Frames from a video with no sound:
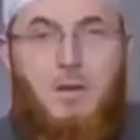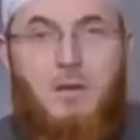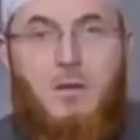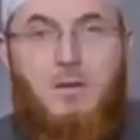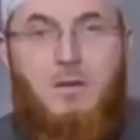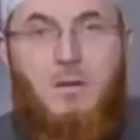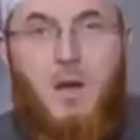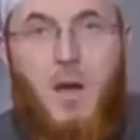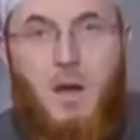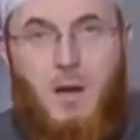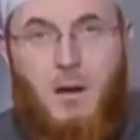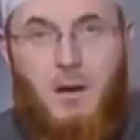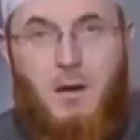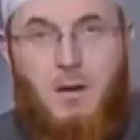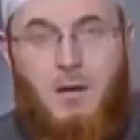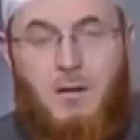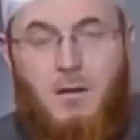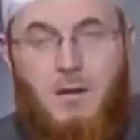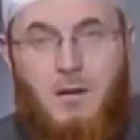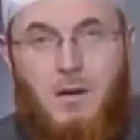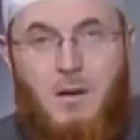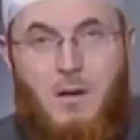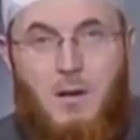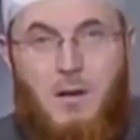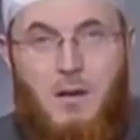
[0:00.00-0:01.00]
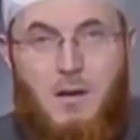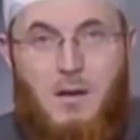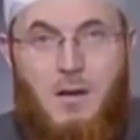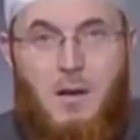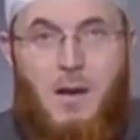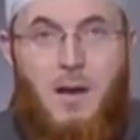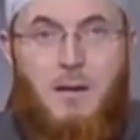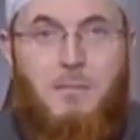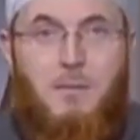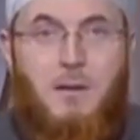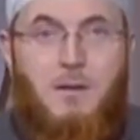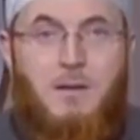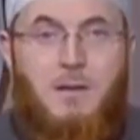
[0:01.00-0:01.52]
desire,
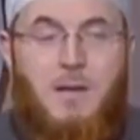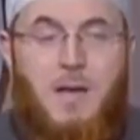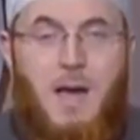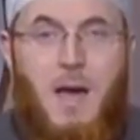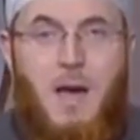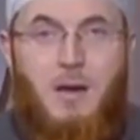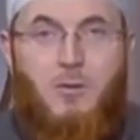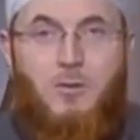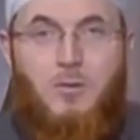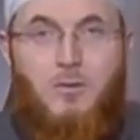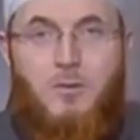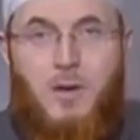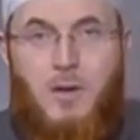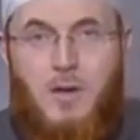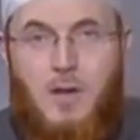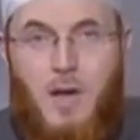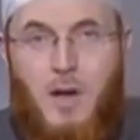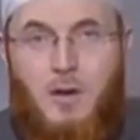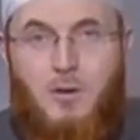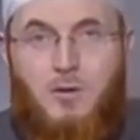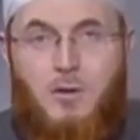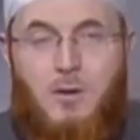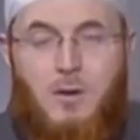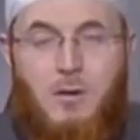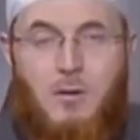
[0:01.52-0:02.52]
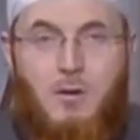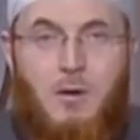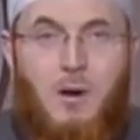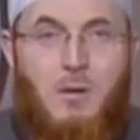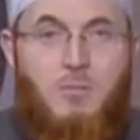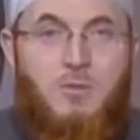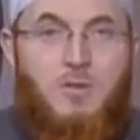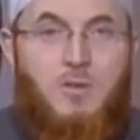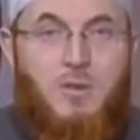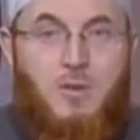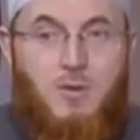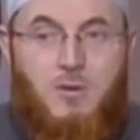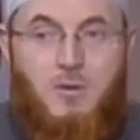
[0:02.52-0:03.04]
not about the act of adultery or
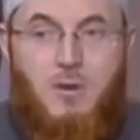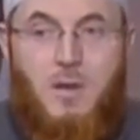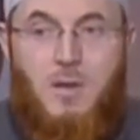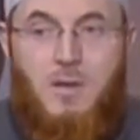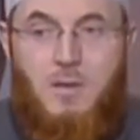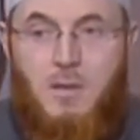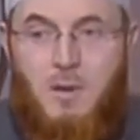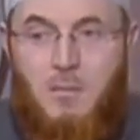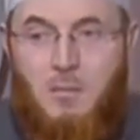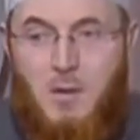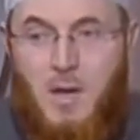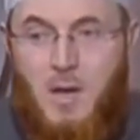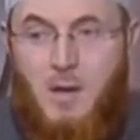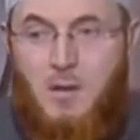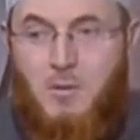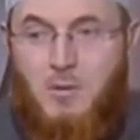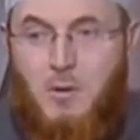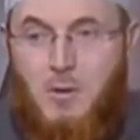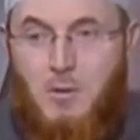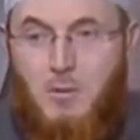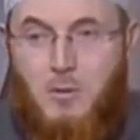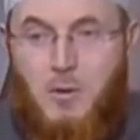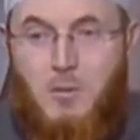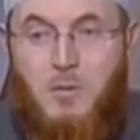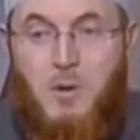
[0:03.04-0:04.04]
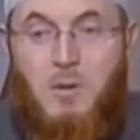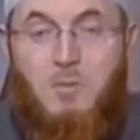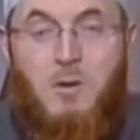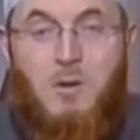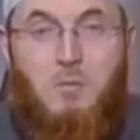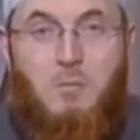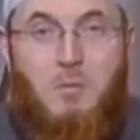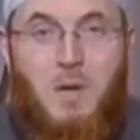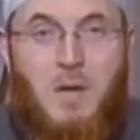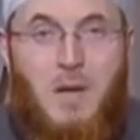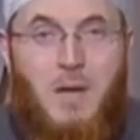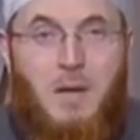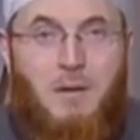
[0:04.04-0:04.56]
homosexuality. I'm going to talk to him
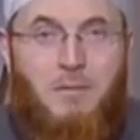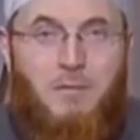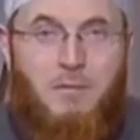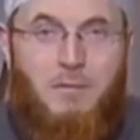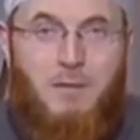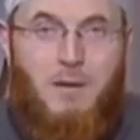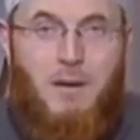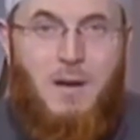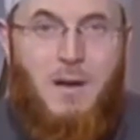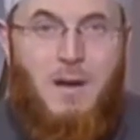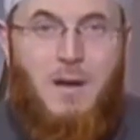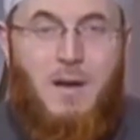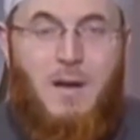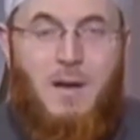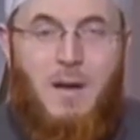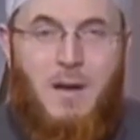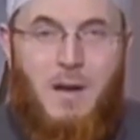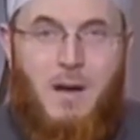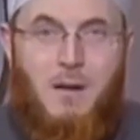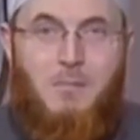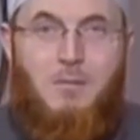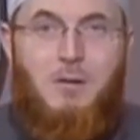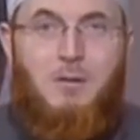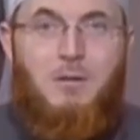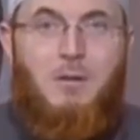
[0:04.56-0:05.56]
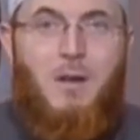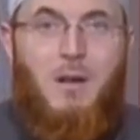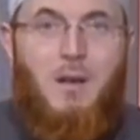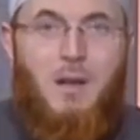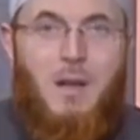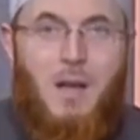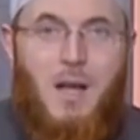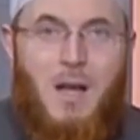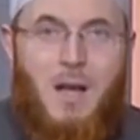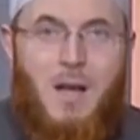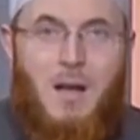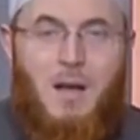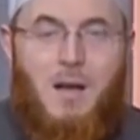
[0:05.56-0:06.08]
about belief and about
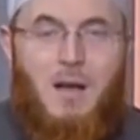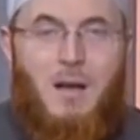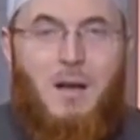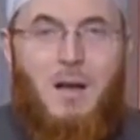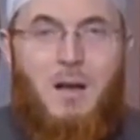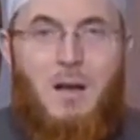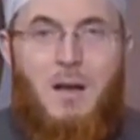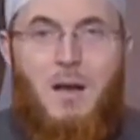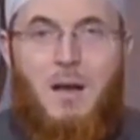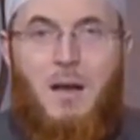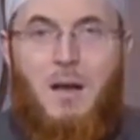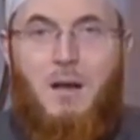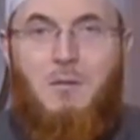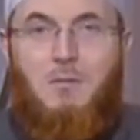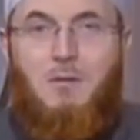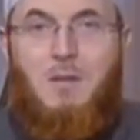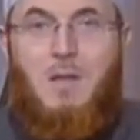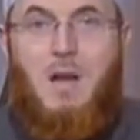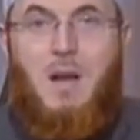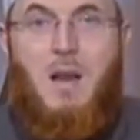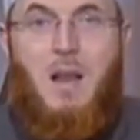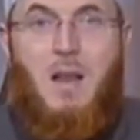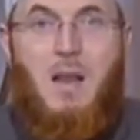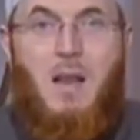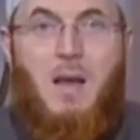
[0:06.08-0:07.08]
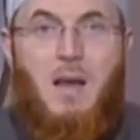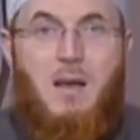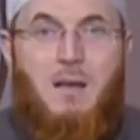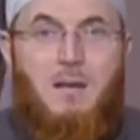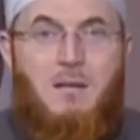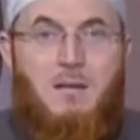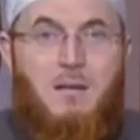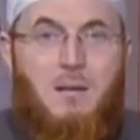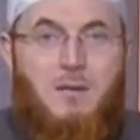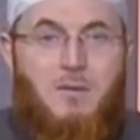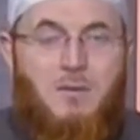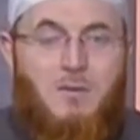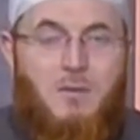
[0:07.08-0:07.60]
Allah and whether Allah
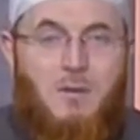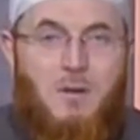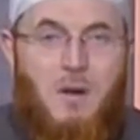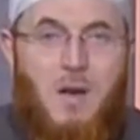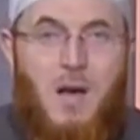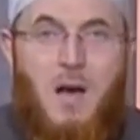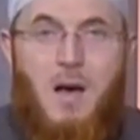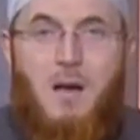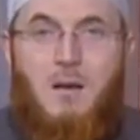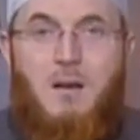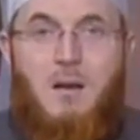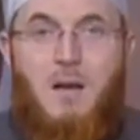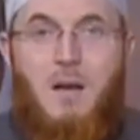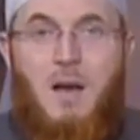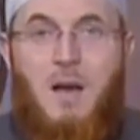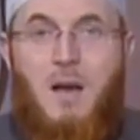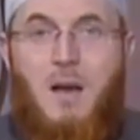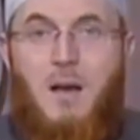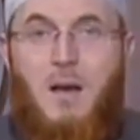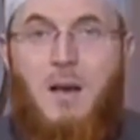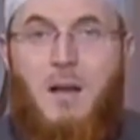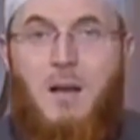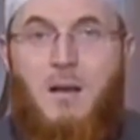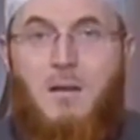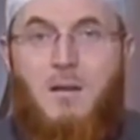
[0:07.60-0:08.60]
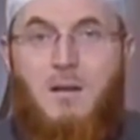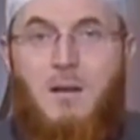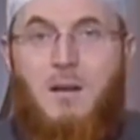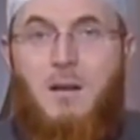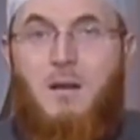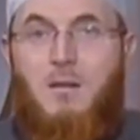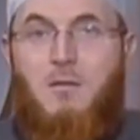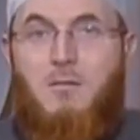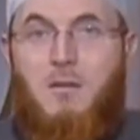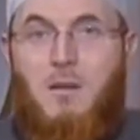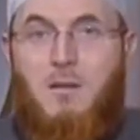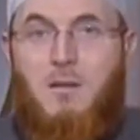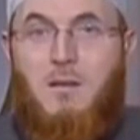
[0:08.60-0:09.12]
exists or not, and
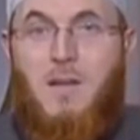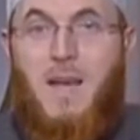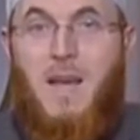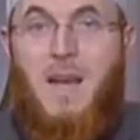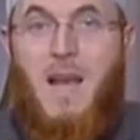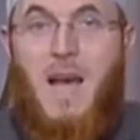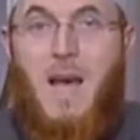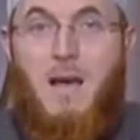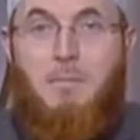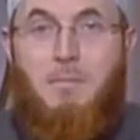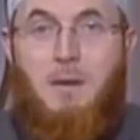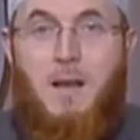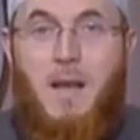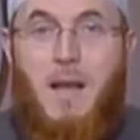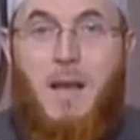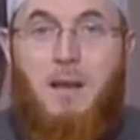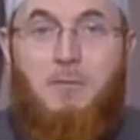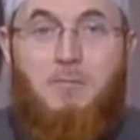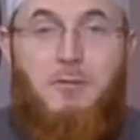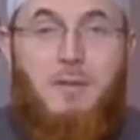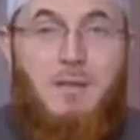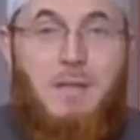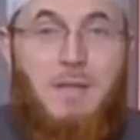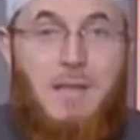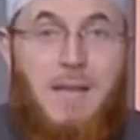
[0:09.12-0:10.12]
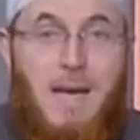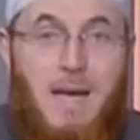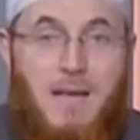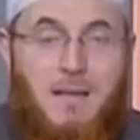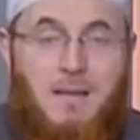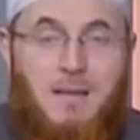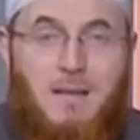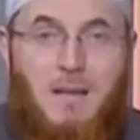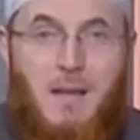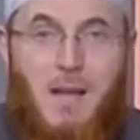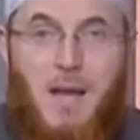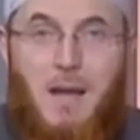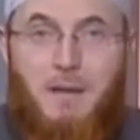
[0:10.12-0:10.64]
what is going to happen after
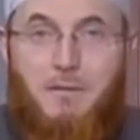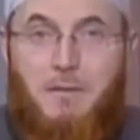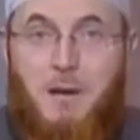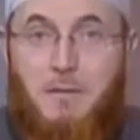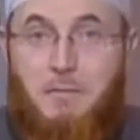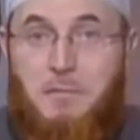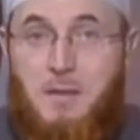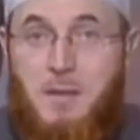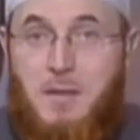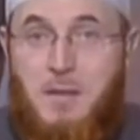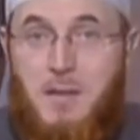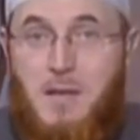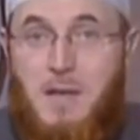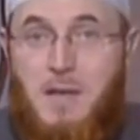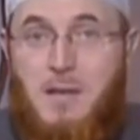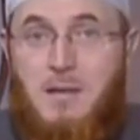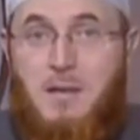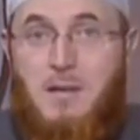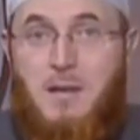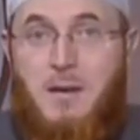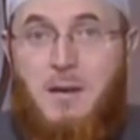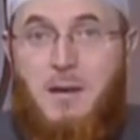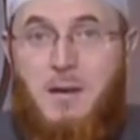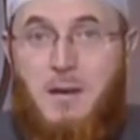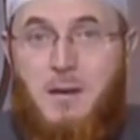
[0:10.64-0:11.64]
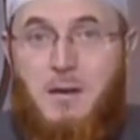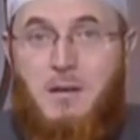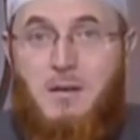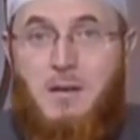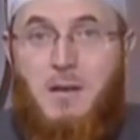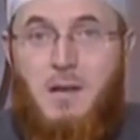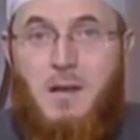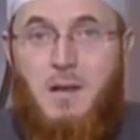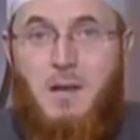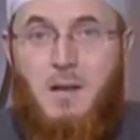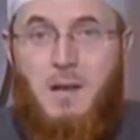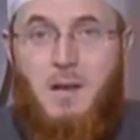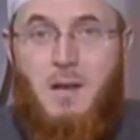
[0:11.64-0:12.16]
death, life after death,
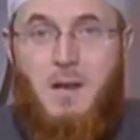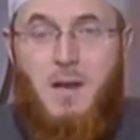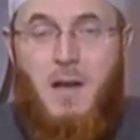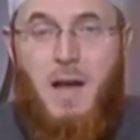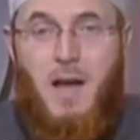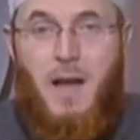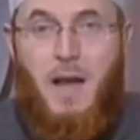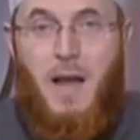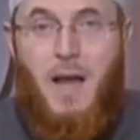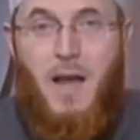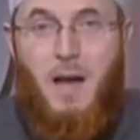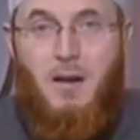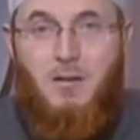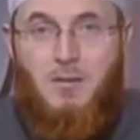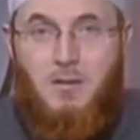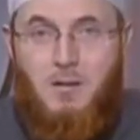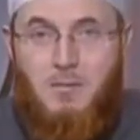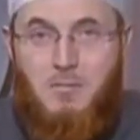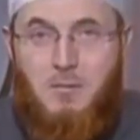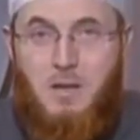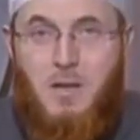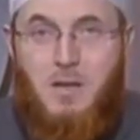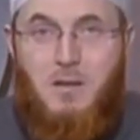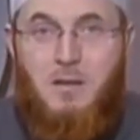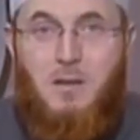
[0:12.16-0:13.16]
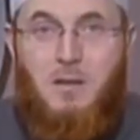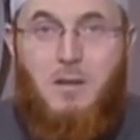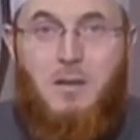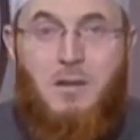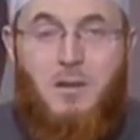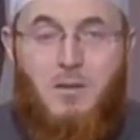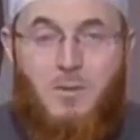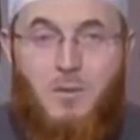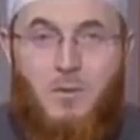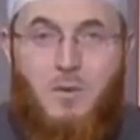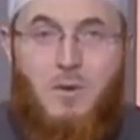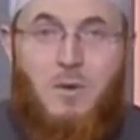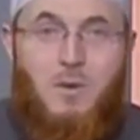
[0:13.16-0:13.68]
reckoning, accountability,
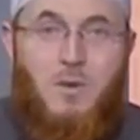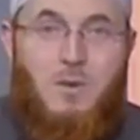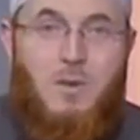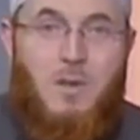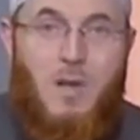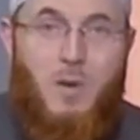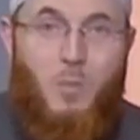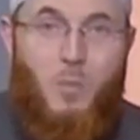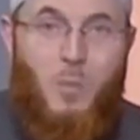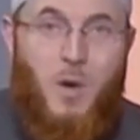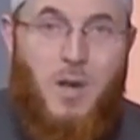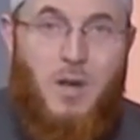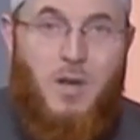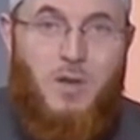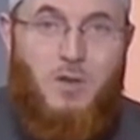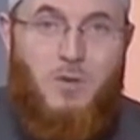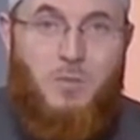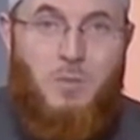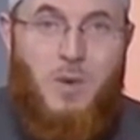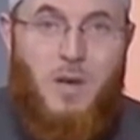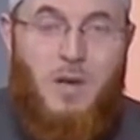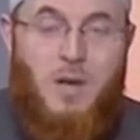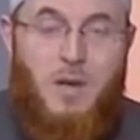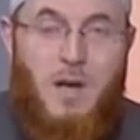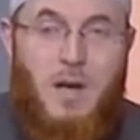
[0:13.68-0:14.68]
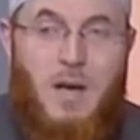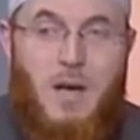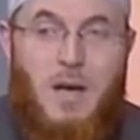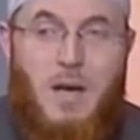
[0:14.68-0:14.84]
reward and punishment.